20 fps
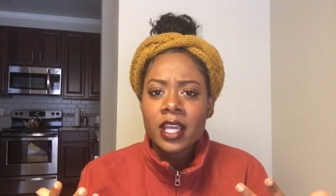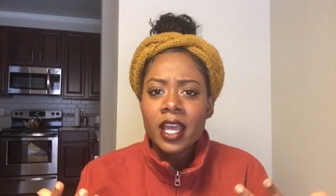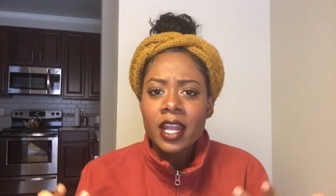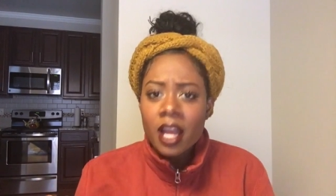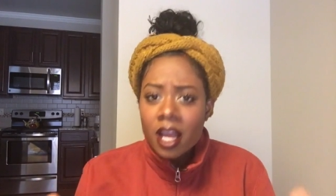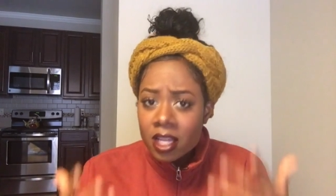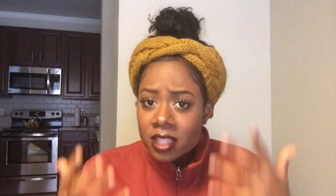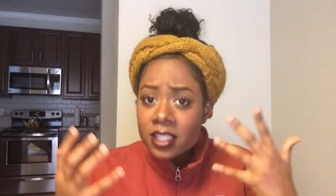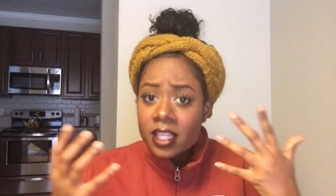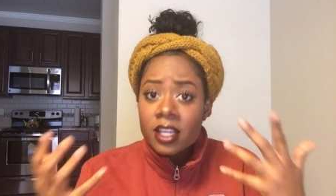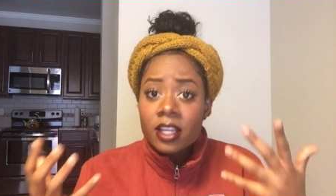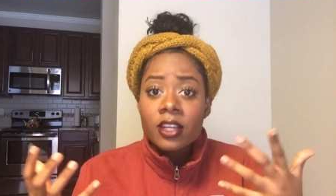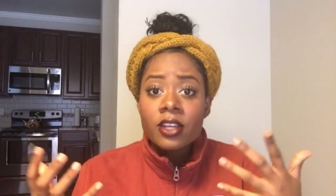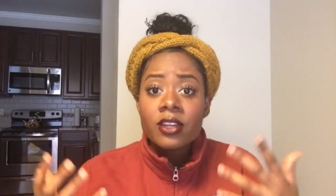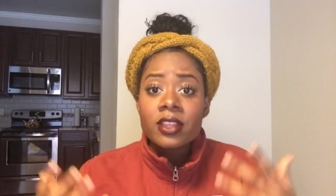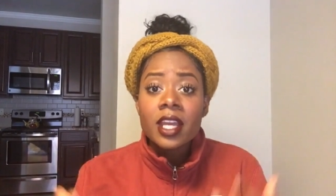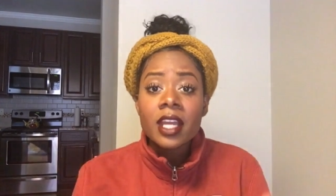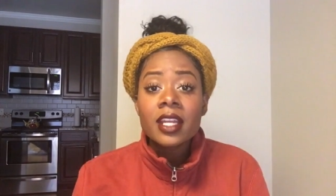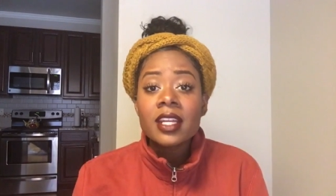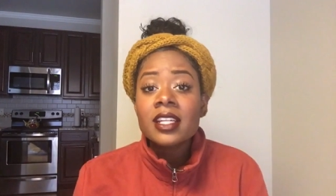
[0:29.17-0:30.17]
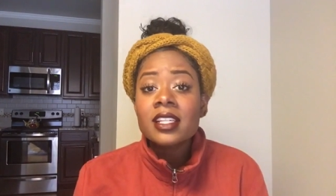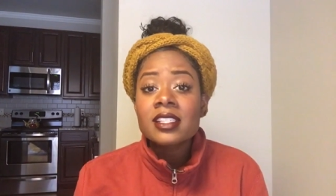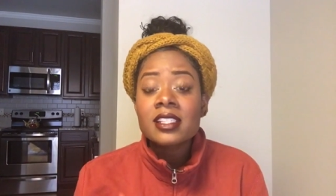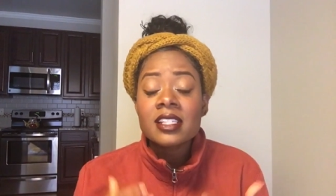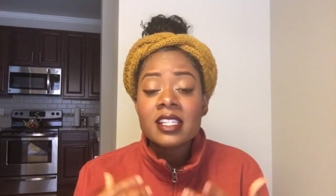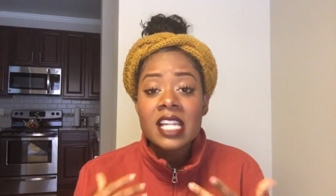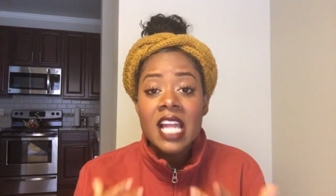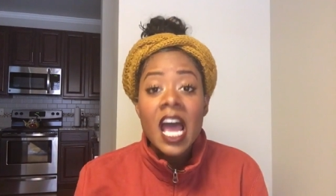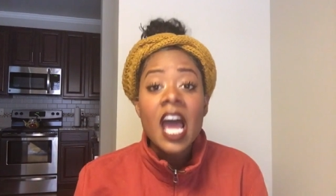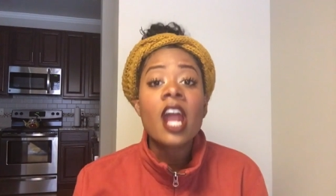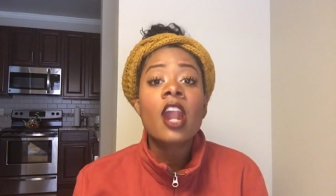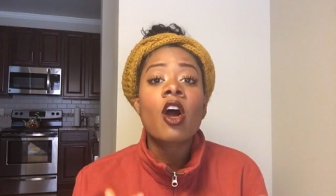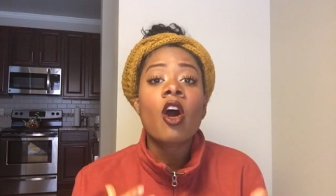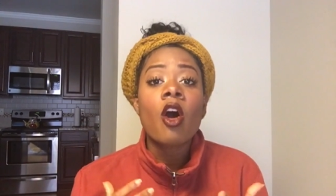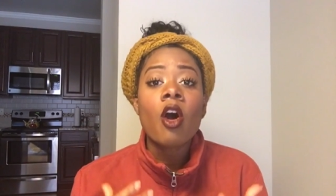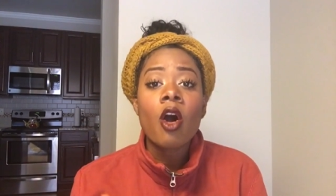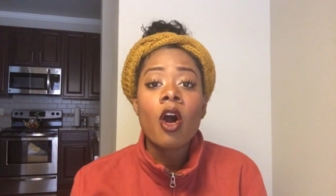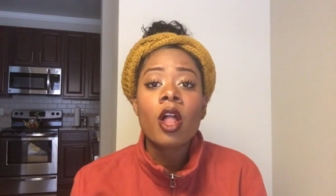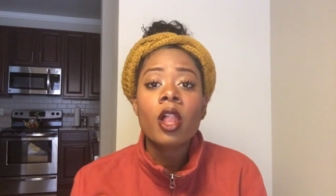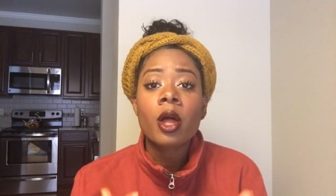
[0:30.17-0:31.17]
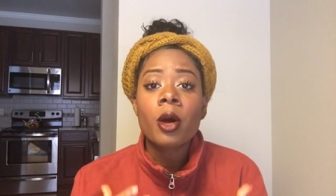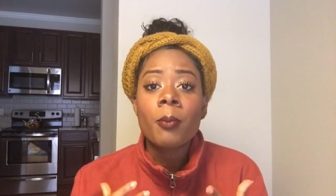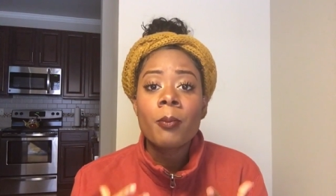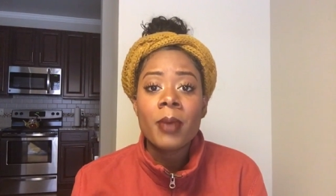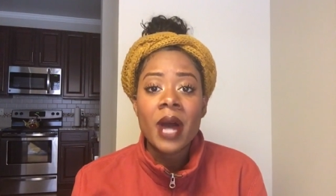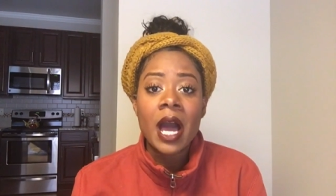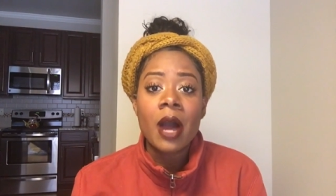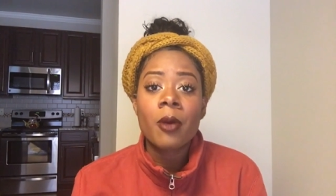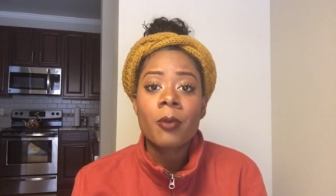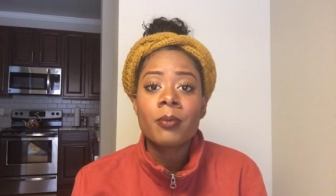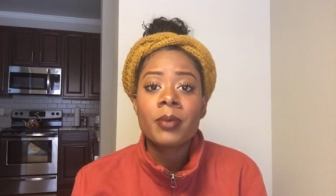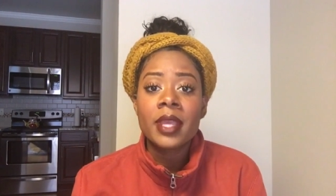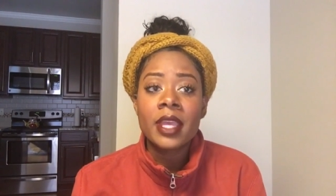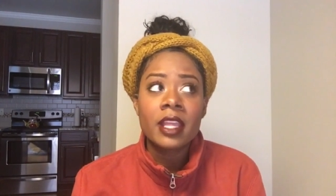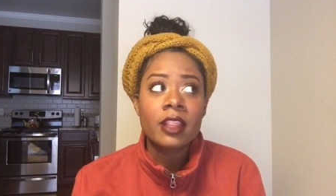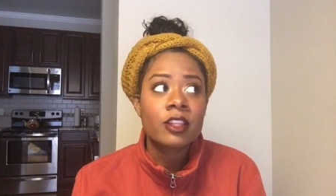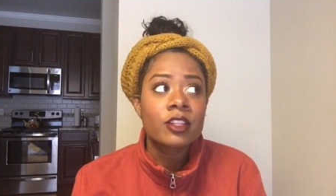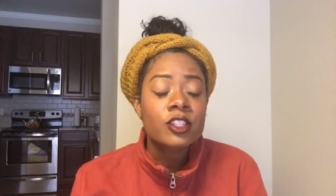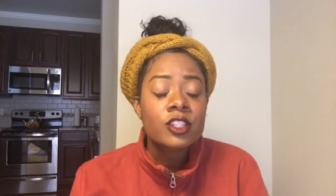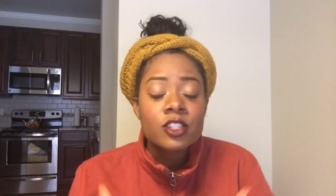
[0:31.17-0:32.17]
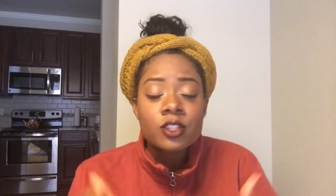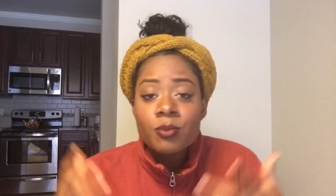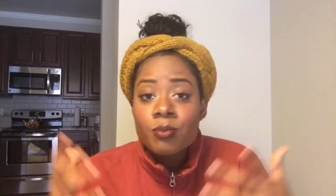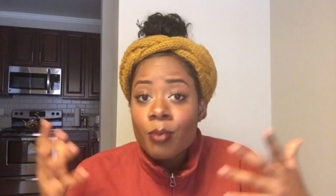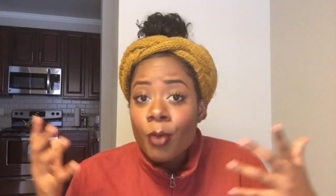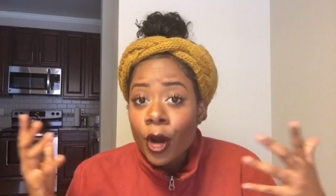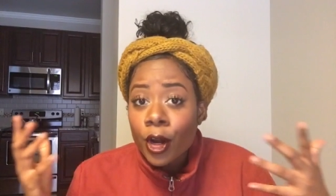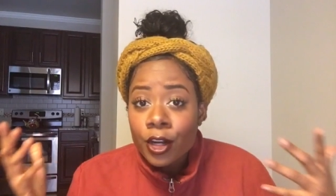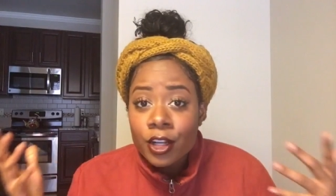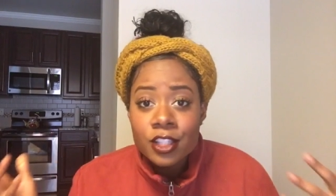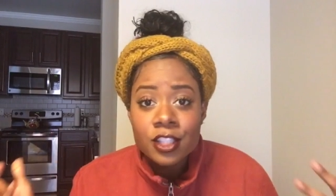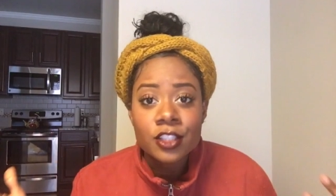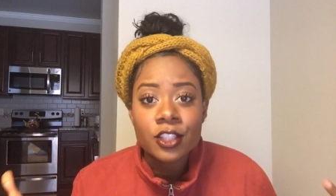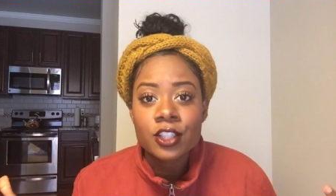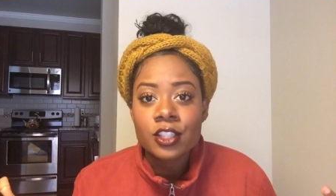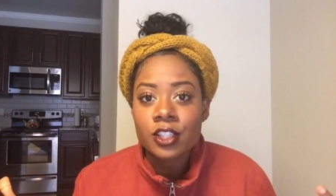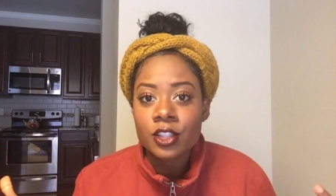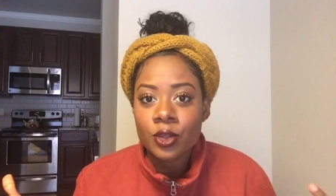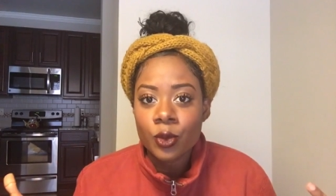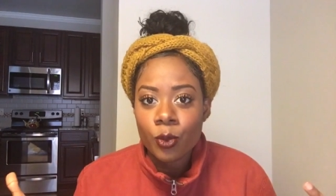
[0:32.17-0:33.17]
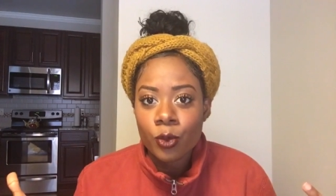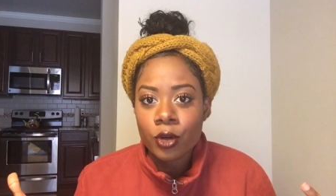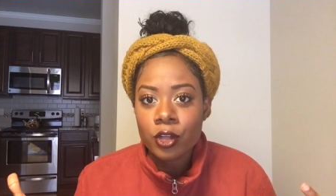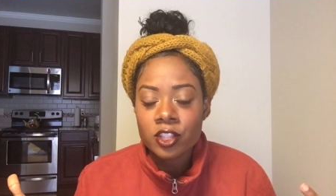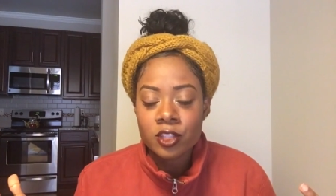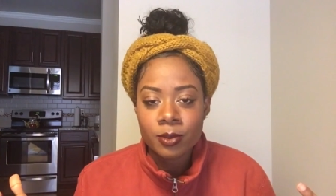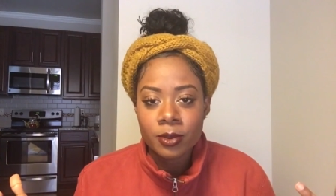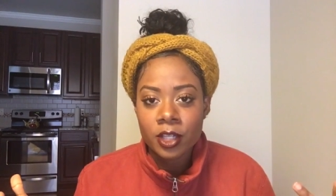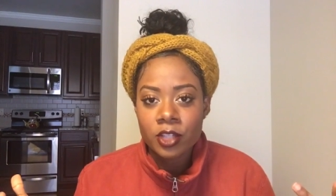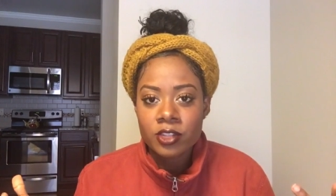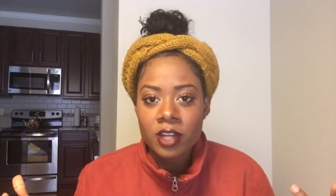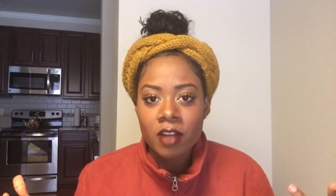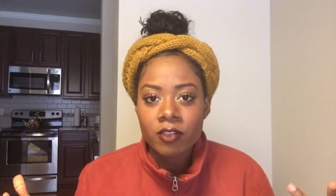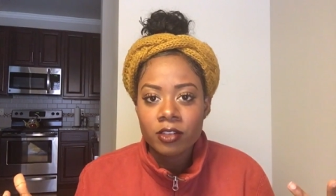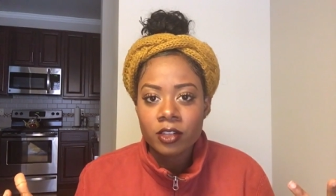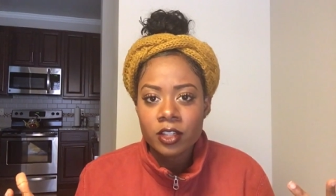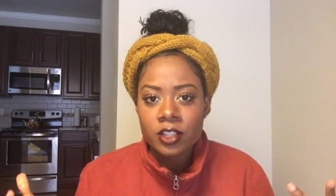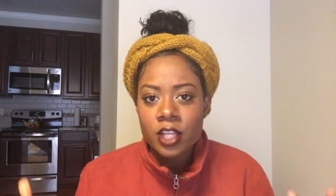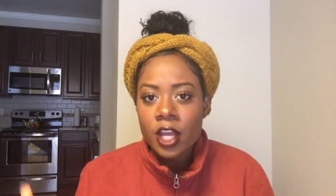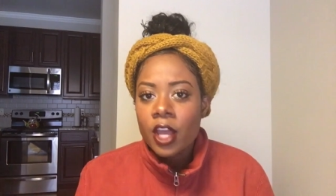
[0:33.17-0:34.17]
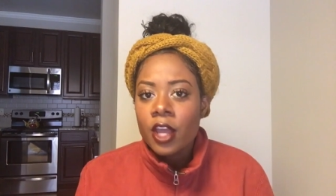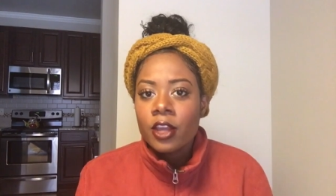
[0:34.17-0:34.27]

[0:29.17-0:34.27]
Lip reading: And I'll tell you that it is not all about being the smartest nurse in the world to be a travel nurse.